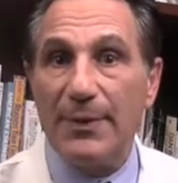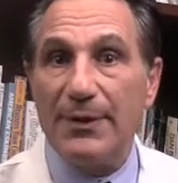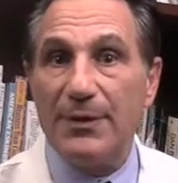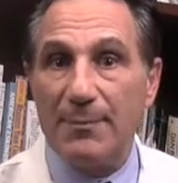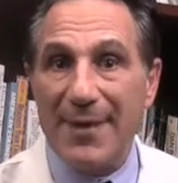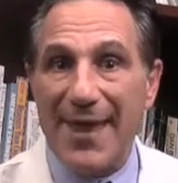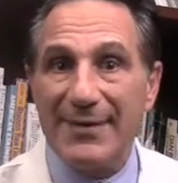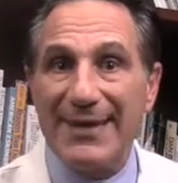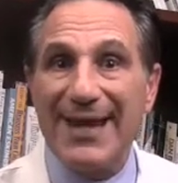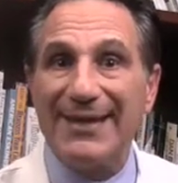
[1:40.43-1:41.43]
in the
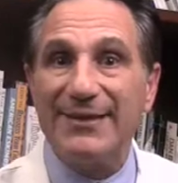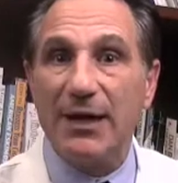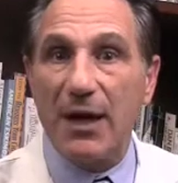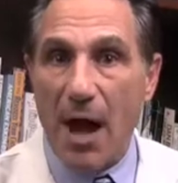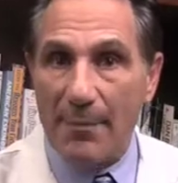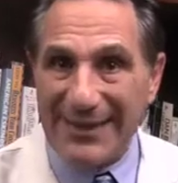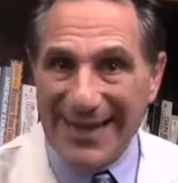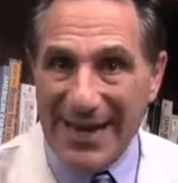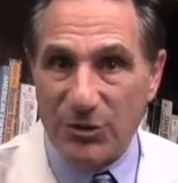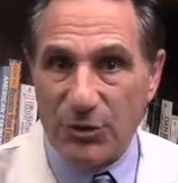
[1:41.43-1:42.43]
men getting the
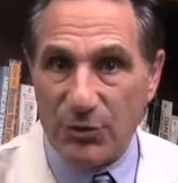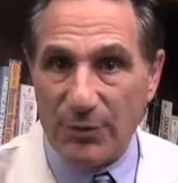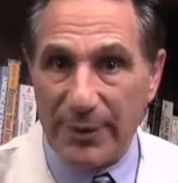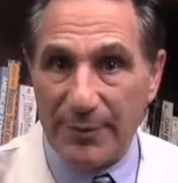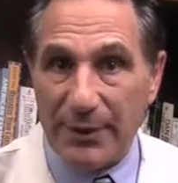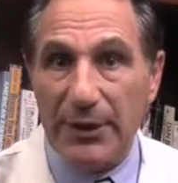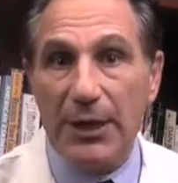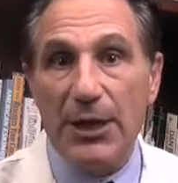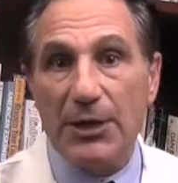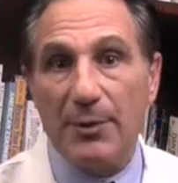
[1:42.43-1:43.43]
combination treatment
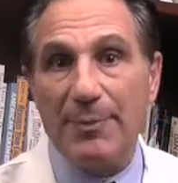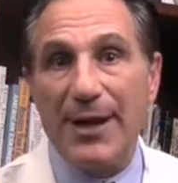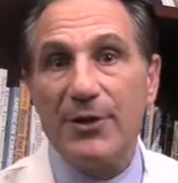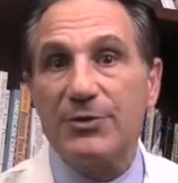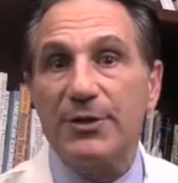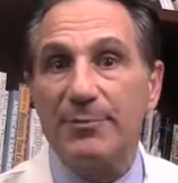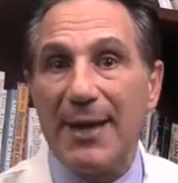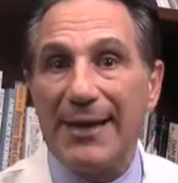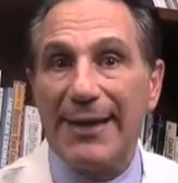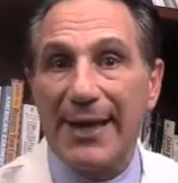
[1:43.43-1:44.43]
compared to the
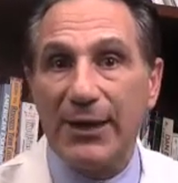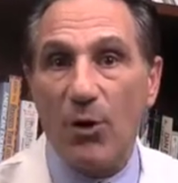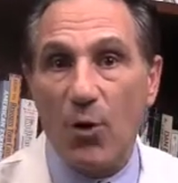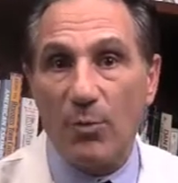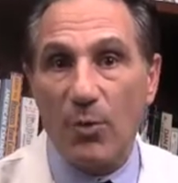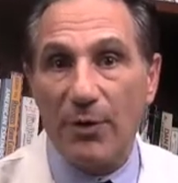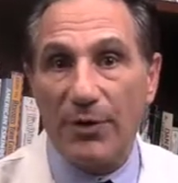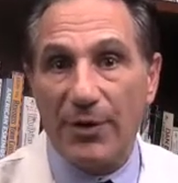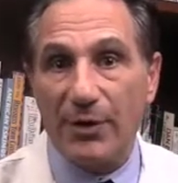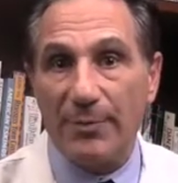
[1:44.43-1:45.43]
men getting hormone
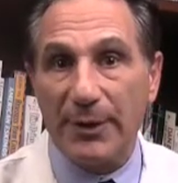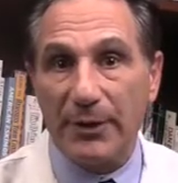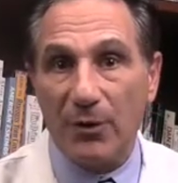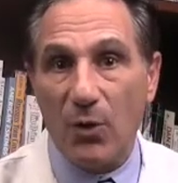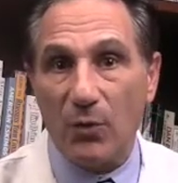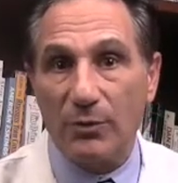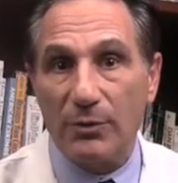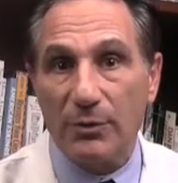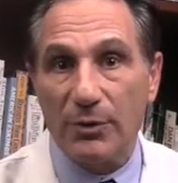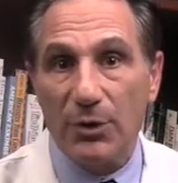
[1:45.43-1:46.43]
therapy alone.
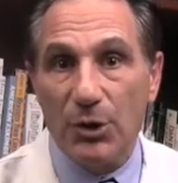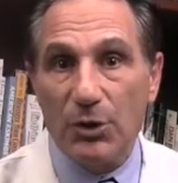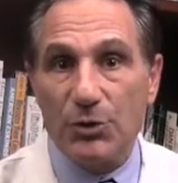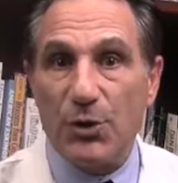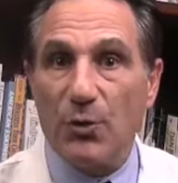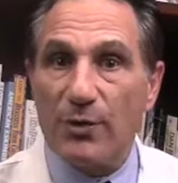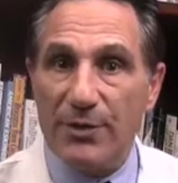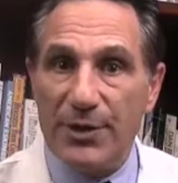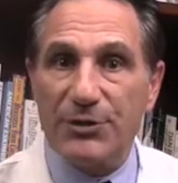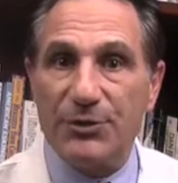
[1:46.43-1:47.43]
So
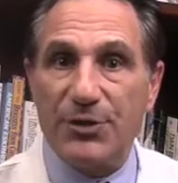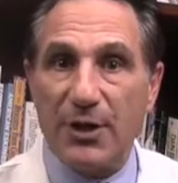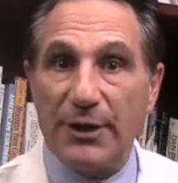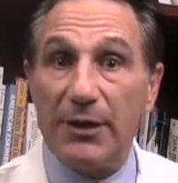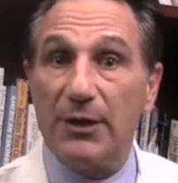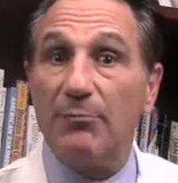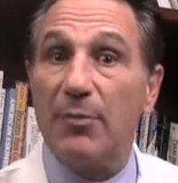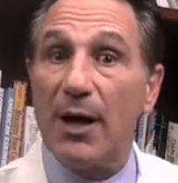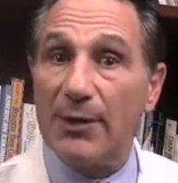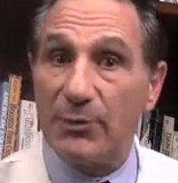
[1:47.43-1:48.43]
this study,
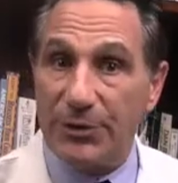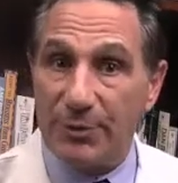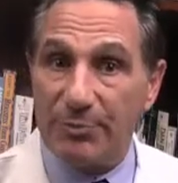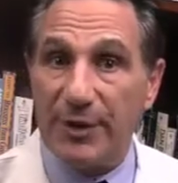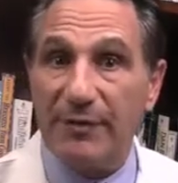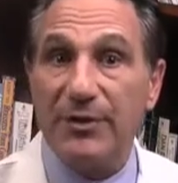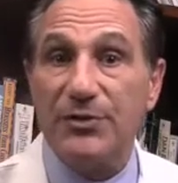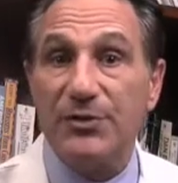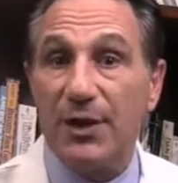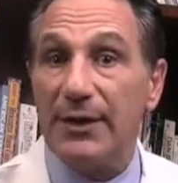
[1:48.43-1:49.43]
combined with the
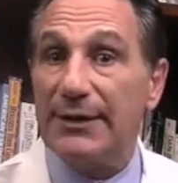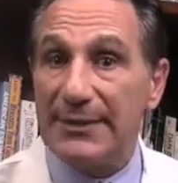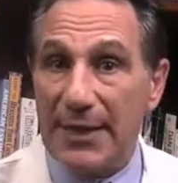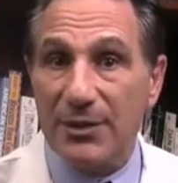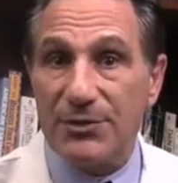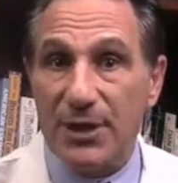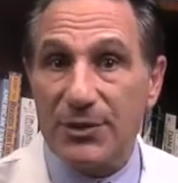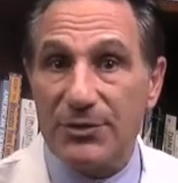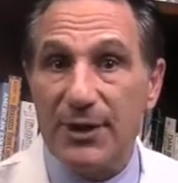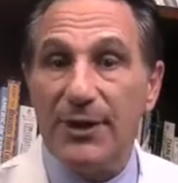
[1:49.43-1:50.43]
previous study, tells
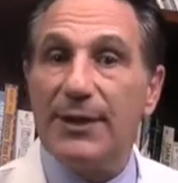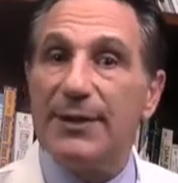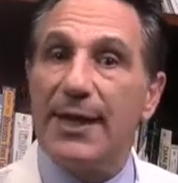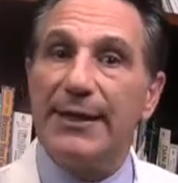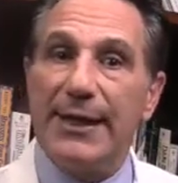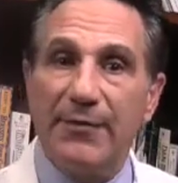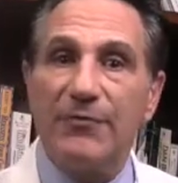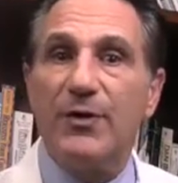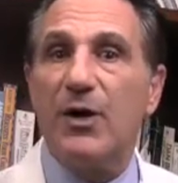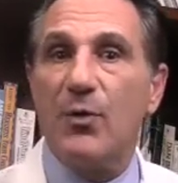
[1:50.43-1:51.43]
us that
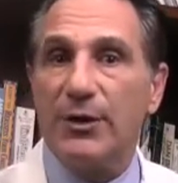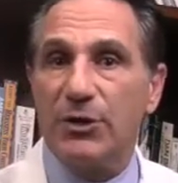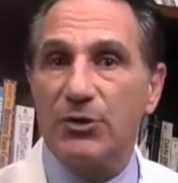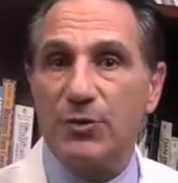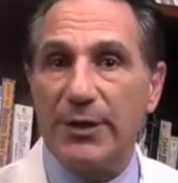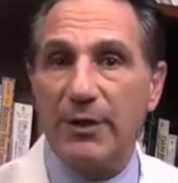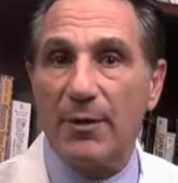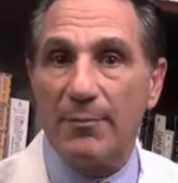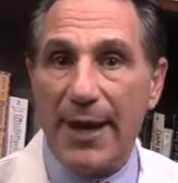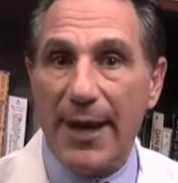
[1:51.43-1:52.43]
if we're going to treat
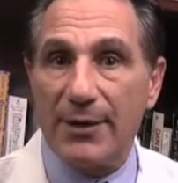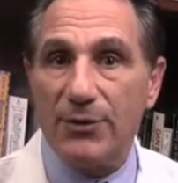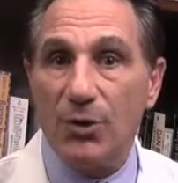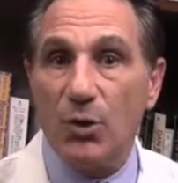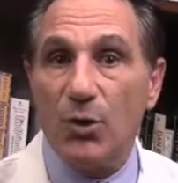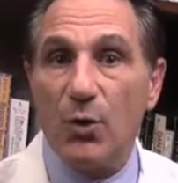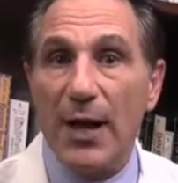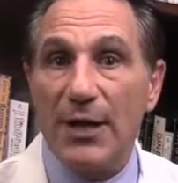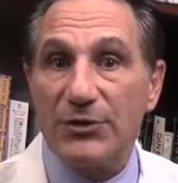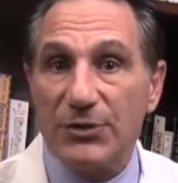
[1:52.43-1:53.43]
a man who
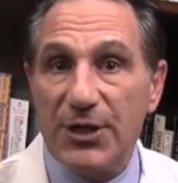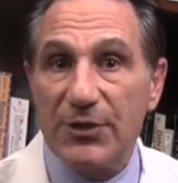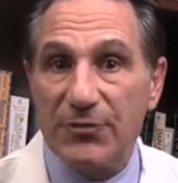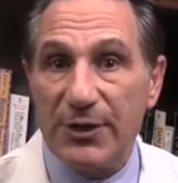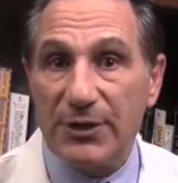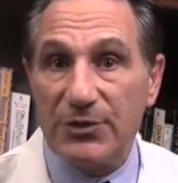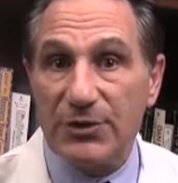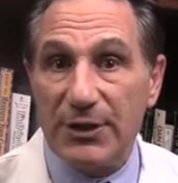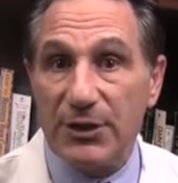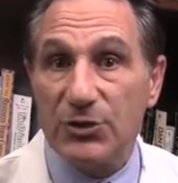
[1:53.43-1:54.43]
has T3
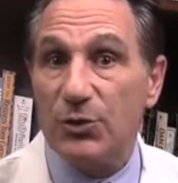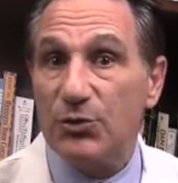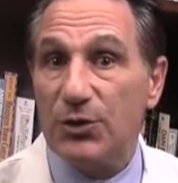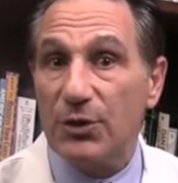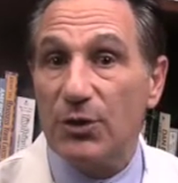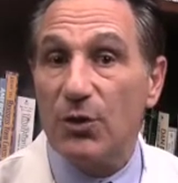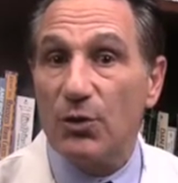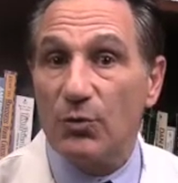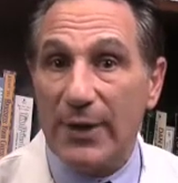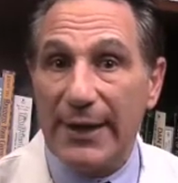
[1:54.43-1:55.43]
disease using
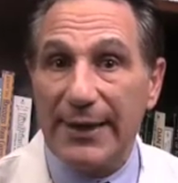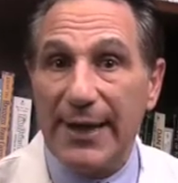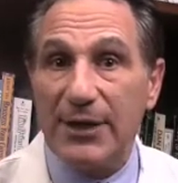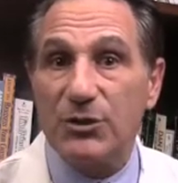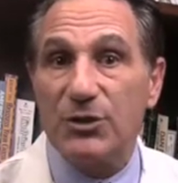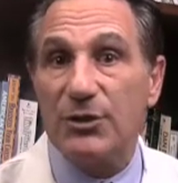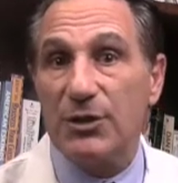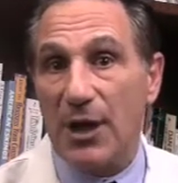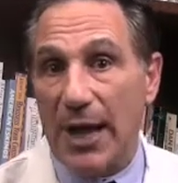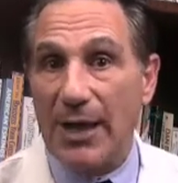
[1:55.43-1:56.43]

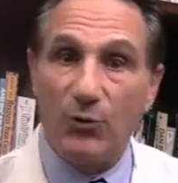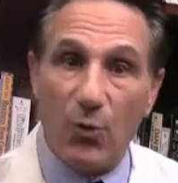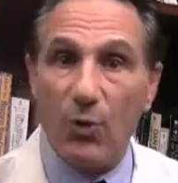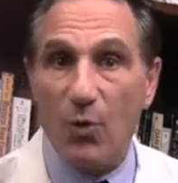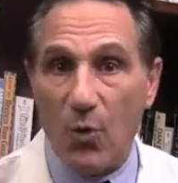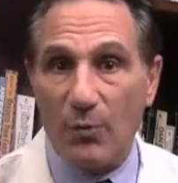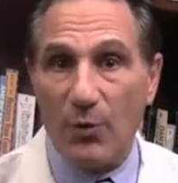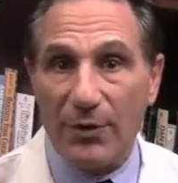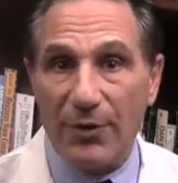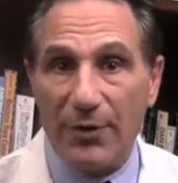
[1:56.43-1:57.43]
radiation and or
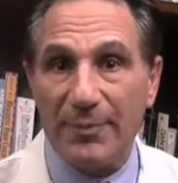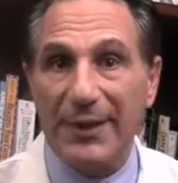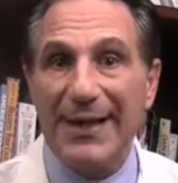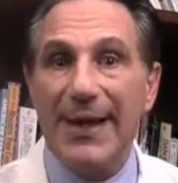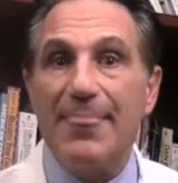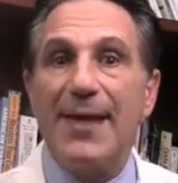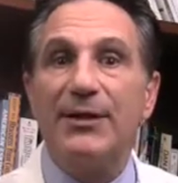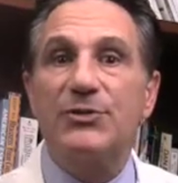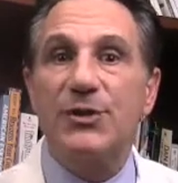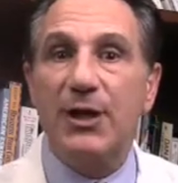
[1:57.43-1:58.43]
hormone therapy, that
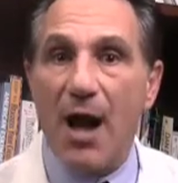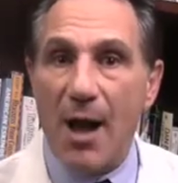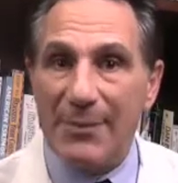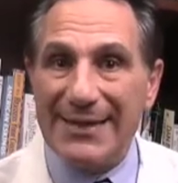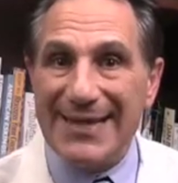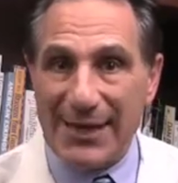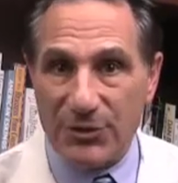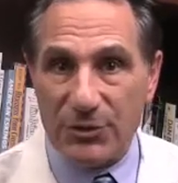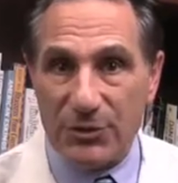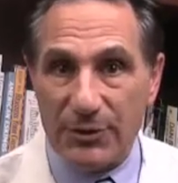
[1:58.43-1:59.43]
it's the
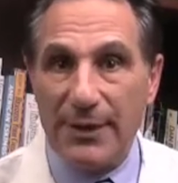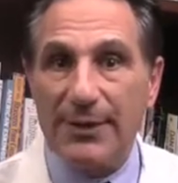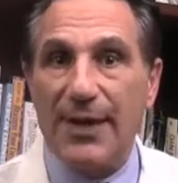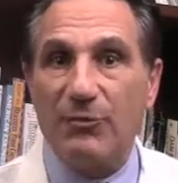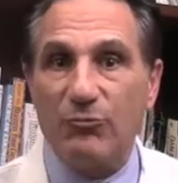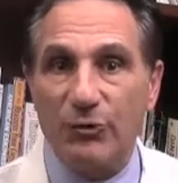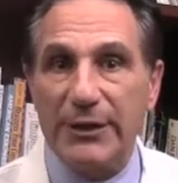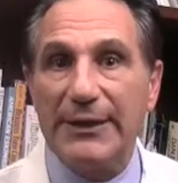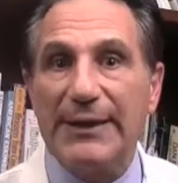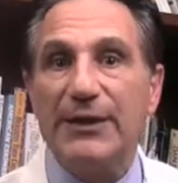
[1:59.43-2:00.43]
combination that
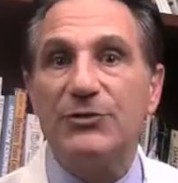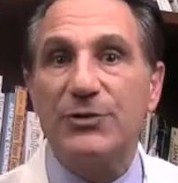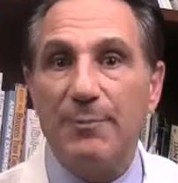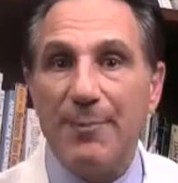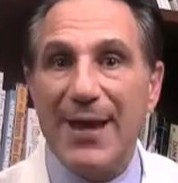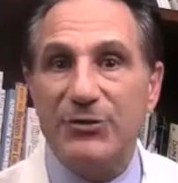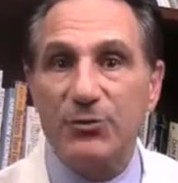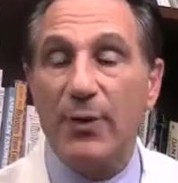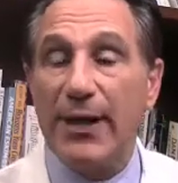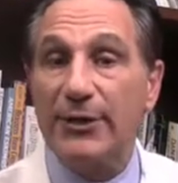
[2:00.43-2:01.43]
really is the
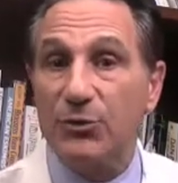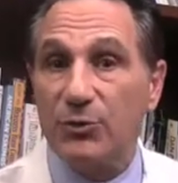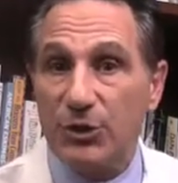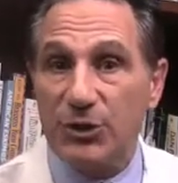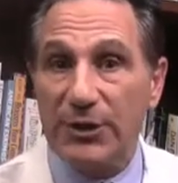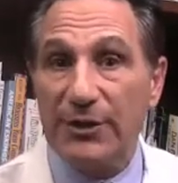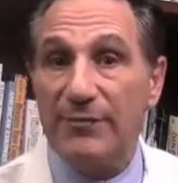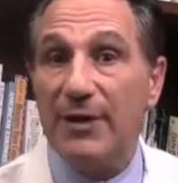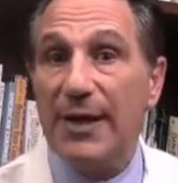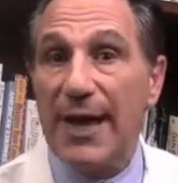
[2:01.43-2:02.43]
best way to
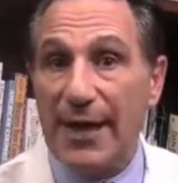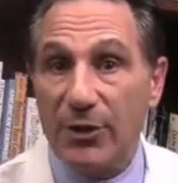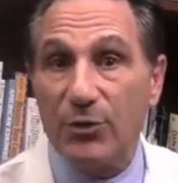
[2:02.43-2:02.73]
achieve a